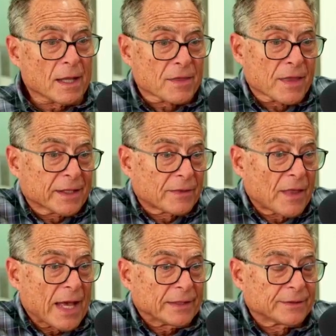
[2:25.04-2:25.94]
think
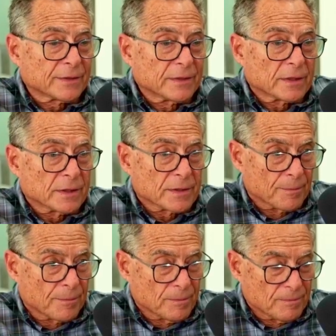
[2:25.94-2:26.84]
that
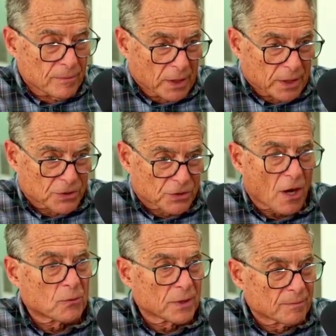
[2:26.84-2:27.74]
we can
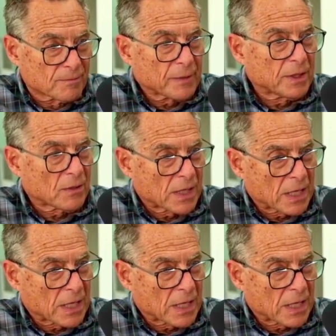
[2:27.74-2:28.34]
start with maybe what